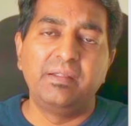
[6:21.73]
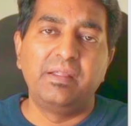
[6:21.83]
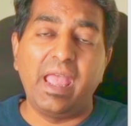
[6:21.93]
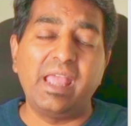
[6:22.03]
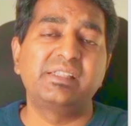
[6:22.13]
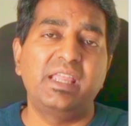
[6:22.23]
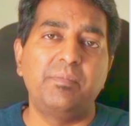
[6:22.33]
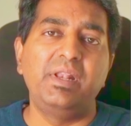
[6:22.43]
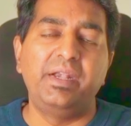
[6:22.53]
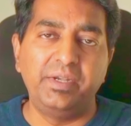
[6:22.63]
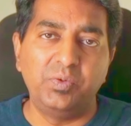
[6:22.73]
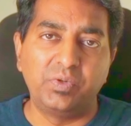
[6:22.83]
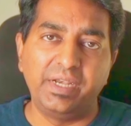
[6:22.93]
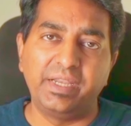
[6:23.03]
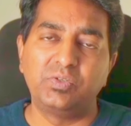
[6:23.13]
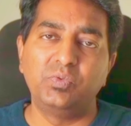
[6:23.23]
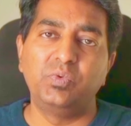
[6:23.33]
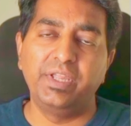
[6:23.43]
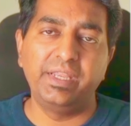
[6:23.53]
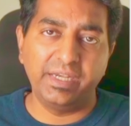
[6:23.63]
has the ability to connect to
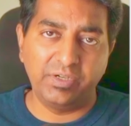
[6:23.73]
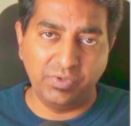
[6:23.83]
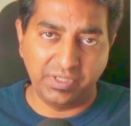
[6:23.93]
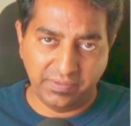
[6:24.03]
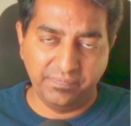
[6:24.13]
a network,